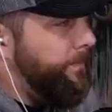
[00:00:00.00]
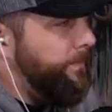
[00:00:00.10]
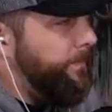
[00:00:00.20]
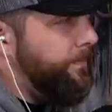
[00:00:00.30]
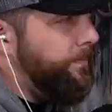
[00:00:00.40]

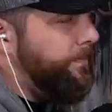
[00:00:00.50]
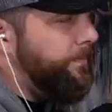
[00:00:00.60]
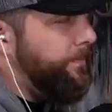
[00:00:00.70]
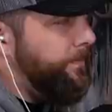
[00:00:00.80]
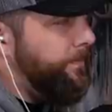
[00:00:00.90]

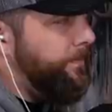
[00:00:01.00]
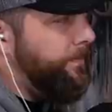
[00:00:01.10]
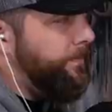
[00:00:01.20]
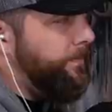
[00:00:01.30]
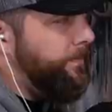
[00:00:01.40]

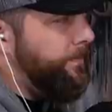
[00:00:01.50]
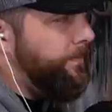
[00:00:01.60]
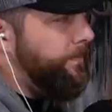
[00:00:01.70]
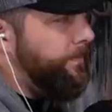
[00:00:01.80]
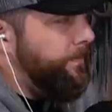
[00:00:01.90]

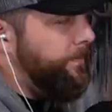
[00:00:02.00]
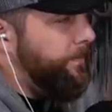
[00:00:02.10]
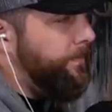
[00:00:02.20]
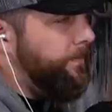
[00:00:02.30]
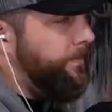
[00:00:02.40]

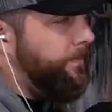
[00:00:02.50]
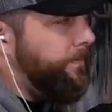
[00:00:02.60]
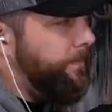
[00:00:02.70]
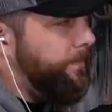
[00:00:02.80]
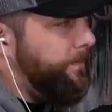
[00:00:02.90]

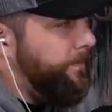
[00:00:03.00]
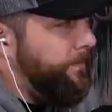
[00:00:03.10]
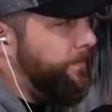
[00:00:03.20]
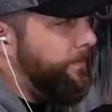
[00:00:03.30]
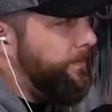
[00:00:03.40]

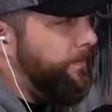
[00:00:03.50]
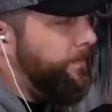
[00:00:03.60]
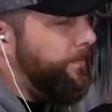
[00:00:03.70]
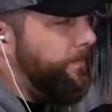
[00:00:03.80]
No words are spoken by the person on screen.